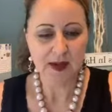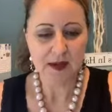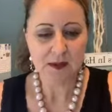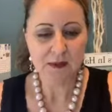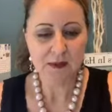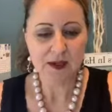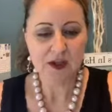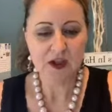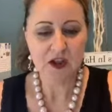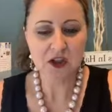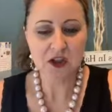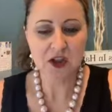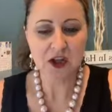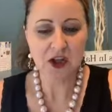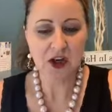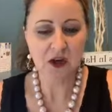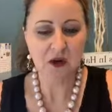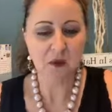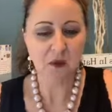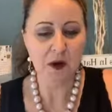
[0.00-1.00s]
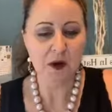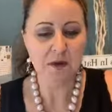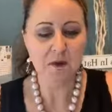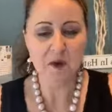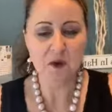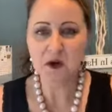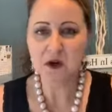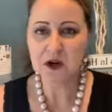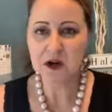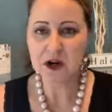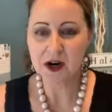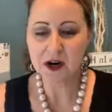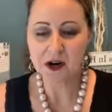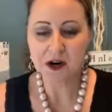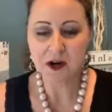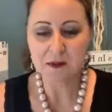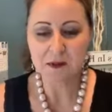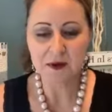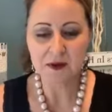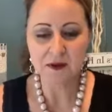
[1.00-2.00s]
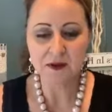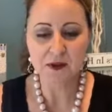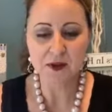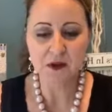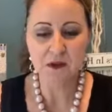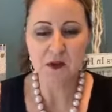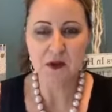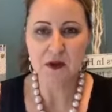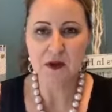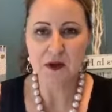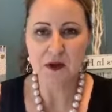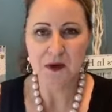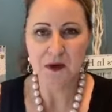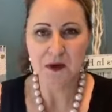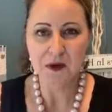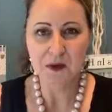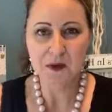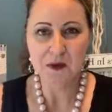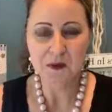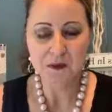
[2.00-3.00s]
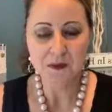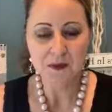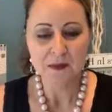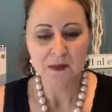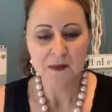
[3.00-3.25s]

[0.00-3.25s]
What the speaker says: I want to share one more thing with you.